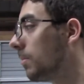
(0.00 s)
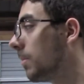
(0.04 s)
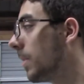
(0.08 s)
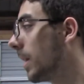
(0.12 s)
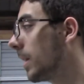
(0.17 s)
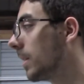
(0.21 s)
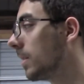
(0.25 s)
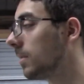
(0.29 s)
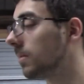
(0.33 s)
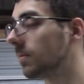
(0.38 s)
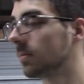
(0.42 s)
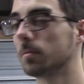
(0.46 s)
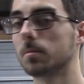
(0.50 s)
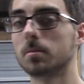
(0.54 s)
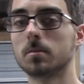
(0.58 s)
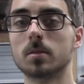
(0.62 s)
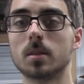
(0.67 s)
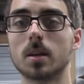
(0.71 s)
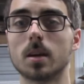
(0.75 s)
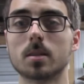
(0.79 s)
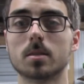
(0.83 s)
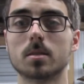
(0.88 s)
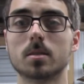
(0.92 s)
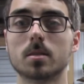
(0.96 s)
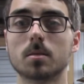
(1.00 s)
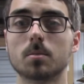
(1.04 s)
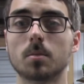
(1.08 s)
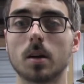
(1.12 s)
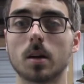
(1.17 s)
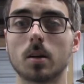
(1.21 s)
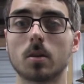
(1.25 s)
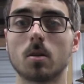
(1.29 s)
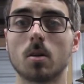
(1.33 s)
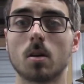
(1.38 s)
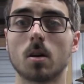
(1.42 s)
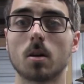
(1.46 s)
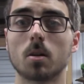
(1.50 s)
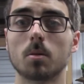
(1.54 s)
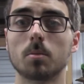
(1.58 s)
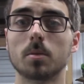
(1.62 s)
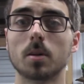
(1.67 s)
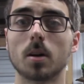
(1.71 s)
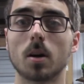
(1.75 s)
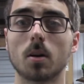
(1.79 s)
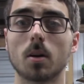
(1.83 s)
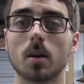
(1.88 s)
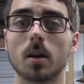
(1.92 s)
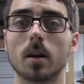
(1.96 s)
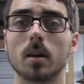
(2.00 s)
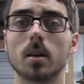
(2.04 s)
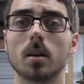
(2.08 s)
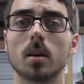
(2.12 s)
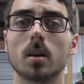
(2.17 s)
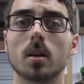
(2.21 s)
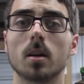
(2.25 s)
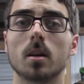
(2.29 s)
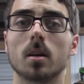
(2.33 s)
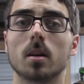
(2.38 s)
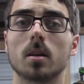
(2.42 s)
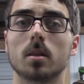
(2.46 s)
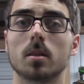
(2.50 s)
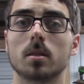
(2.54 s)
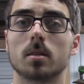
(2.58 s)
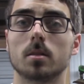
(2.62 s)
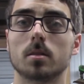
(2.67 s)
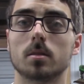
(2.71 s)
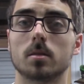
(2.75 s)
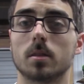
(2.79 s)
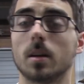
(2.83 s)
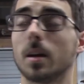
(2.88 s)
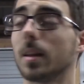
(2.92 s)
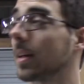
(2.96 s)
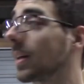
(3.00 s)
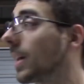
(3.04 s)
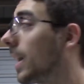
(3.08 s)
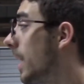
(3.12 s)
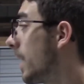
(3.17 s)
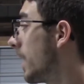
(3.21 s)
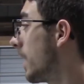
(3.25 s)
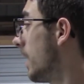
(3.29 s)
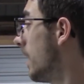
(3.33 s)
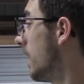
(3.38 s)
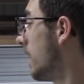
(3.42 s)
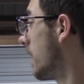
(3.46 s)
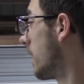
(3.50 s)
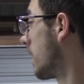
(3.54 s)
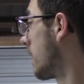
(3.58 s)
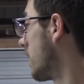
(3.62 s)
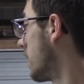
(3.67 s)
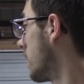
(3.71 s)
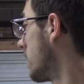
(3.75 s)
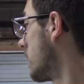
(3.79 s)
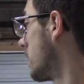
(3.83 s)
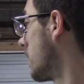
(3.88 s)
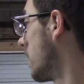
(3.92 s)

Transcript: make nests in my car, I'll be all right. Now they can't get in it because